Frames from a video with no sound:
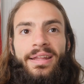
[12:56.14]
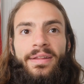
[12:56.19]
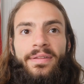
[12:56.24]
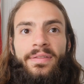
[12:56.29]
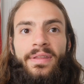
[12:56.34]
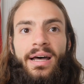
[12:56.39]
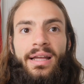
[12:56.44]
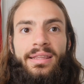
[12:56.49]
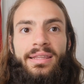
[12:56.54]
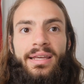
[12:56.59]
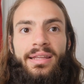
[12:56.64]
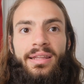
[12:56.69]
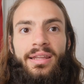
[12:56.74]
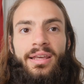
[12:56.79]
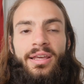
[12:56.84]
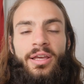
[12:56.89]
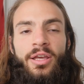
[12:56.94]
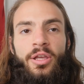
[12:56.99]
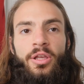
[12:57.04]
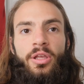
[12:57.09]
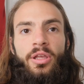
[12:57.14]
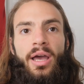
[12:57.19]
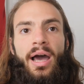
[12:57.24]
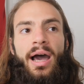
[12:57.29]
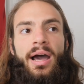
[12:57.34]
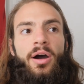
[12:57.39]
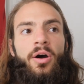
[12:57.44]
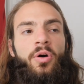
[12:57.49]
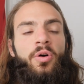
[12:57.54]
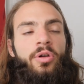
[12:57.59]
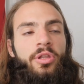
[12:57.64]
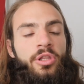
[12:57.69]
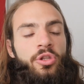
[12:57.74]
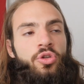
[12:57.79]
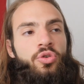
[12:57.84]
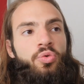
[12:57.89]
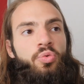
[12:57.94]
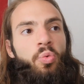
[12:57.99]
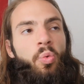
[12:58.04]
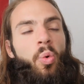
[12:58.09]
Not that
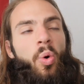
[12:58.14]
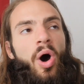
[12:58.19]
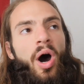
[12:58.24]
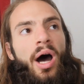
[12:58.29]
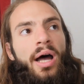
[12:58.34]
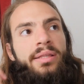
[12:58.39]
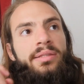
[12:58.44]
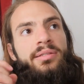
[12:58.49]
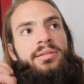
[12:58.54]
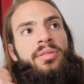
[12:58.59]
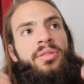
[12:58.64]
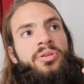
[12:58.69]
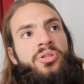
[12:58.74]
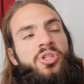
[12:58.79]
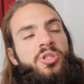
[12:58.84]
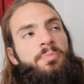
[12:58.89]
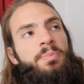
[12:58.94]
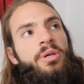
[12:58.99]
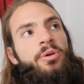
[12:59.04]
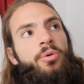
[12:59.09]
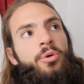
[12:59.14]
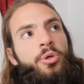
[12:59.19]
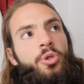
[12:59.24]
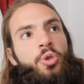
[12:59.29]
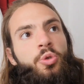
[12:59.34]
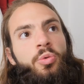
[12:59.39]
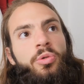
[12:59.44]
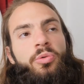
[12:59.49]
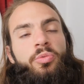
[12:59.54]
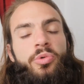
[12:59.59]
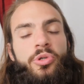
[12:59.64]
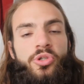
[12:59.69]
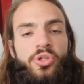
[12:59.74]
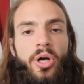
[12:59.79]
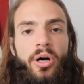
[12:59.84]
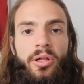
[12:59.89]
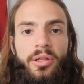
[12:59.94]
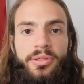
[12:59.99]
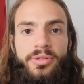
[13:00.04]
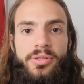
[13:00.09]
you want the spiritual
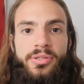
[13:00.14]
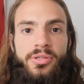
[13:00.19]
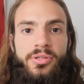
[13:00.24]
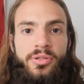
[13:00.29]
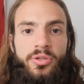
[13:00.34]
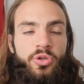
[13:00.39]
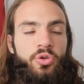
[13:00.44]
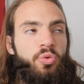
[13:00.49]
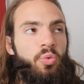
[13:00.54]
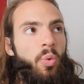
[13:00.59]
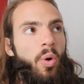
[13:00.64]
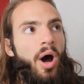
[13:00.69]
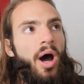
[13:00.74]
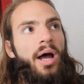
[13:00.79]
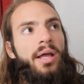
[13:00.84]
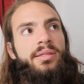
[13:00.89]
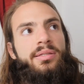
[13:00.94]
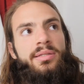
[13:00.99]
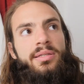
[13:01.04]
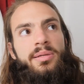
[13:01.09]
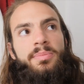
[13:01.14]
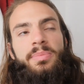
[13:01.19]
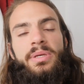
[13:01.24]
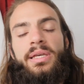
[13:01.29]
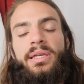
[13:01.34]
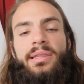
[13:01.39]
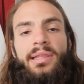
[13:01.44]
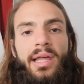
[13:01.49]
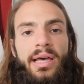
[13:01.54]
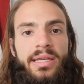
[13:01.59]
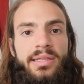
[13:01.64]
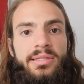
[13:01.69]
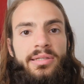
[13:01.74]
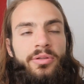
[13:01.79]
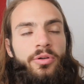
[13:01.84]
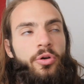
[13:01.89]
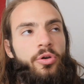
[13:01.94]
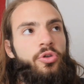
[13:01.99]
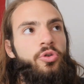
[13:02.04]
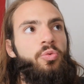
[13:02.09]
results, you want to be
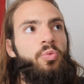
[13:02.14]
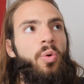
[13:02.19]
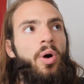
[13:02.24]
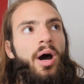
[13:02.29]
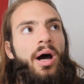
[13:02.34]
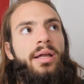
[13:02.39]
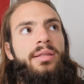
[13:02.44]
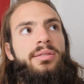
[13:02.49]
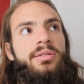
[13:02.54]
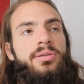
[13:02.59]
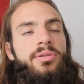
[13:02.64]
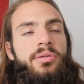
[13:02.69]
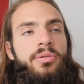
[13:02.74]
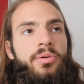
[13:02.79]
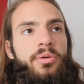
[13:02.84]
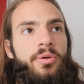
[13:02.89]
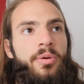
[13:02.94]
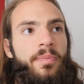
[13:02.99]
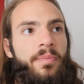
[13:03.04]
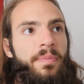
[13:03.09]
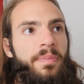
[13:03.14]
enlightened, or you want to